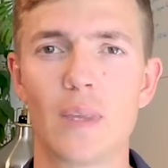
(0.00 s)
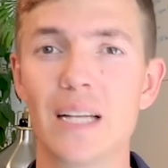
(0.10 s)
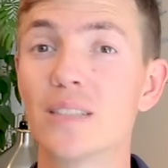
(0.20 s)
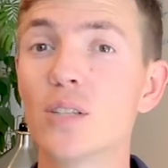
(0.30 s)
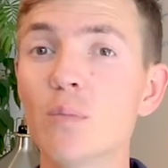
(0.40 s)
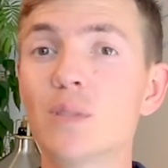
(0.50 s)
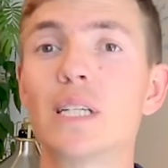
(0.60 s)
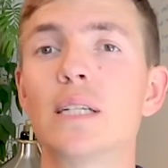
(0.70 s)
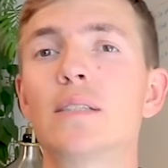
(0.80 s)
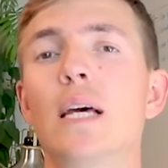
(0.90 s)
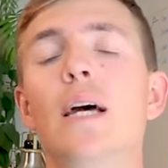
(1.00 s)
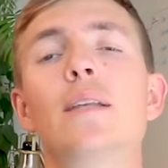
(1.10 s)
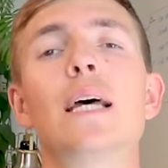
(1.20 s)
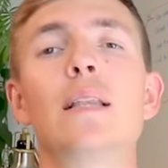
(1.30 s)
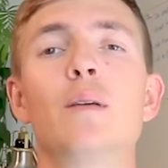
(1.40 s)
In some states,
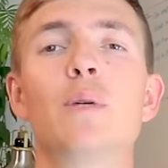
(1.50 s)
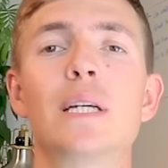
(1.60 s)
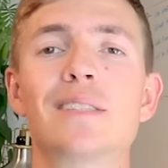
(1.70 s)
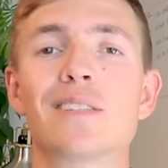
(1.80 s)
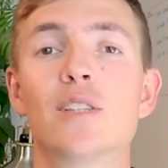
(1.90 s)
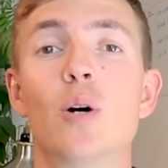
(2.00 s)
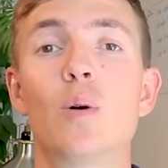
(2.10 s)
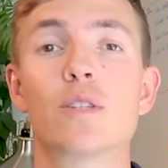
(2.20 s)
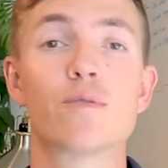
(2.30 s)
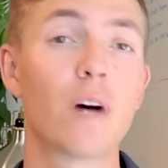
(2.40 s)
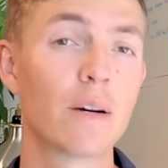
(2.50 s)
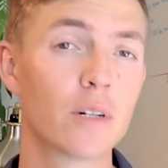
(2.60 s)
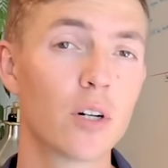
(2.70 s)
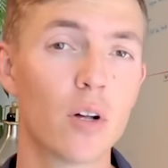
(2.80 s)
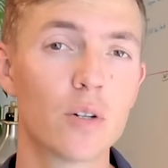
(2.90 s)
that limit is as low as
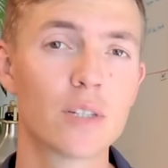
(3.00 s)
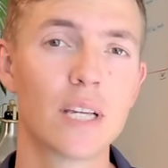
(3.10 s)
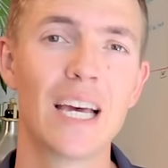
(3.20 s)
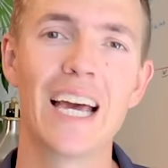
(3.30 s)
$500,